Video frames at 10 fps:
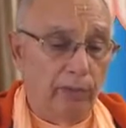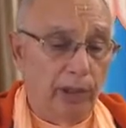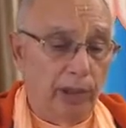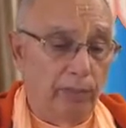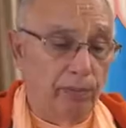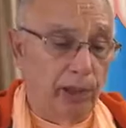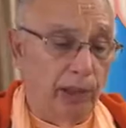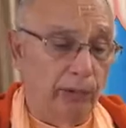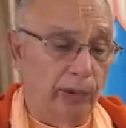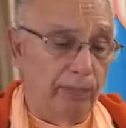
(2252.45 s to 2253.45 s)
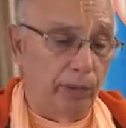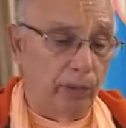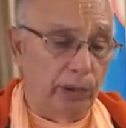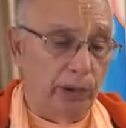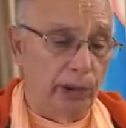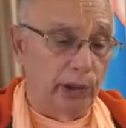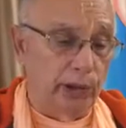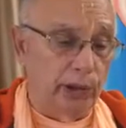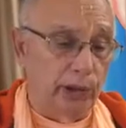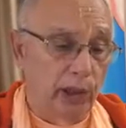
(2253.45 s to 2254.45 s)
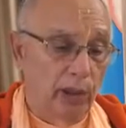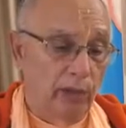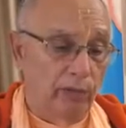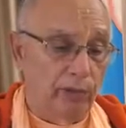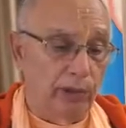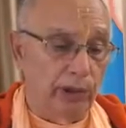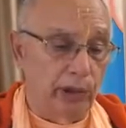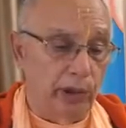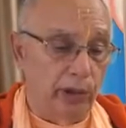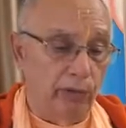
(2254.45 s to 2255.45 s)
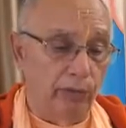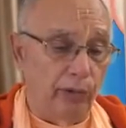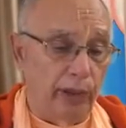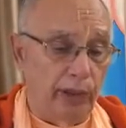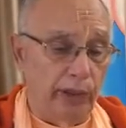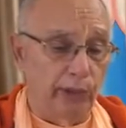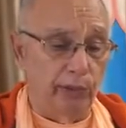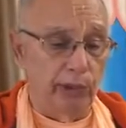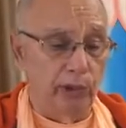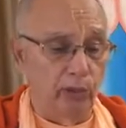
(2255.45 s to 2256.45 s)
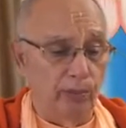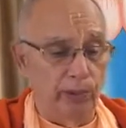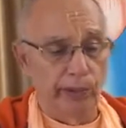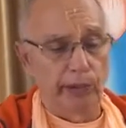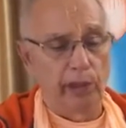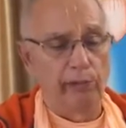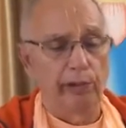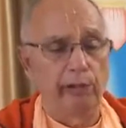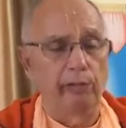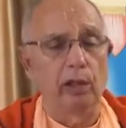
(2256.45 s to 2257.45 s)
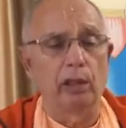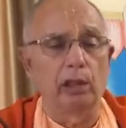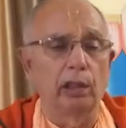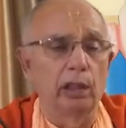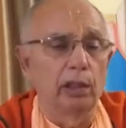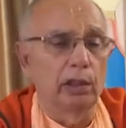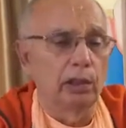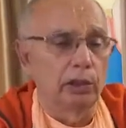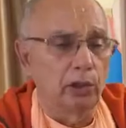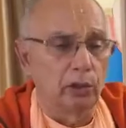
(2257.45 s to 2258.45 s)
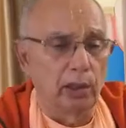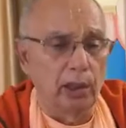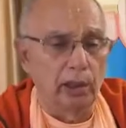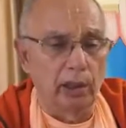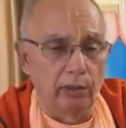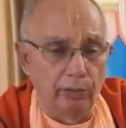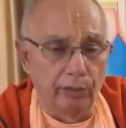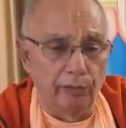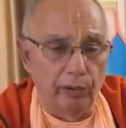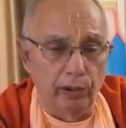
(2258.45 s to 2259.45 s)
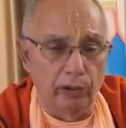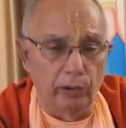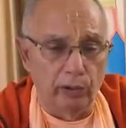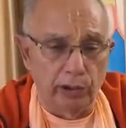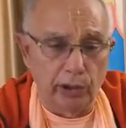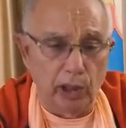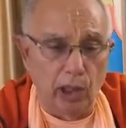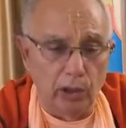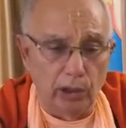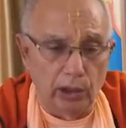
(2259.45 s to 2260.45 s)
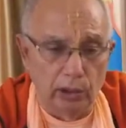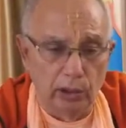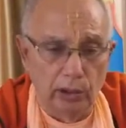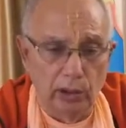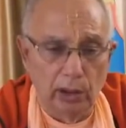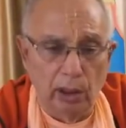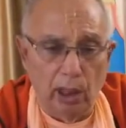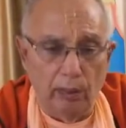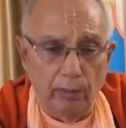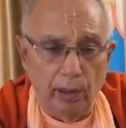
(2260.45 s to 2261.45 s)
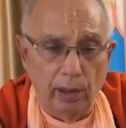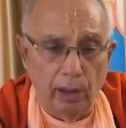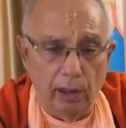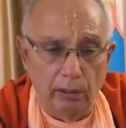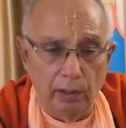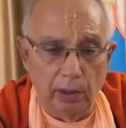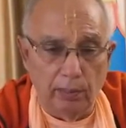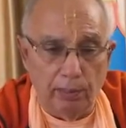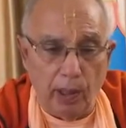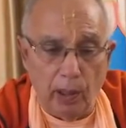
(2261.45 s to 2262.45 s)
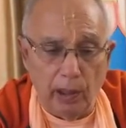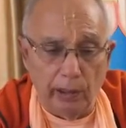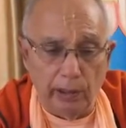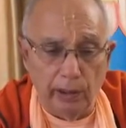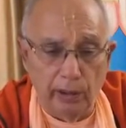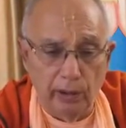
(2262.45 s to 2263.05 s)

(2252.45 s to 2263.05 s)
the plenary portions of Krishna. Therefore, he is the original personality of Godhead. So they're referred to as Kala, a part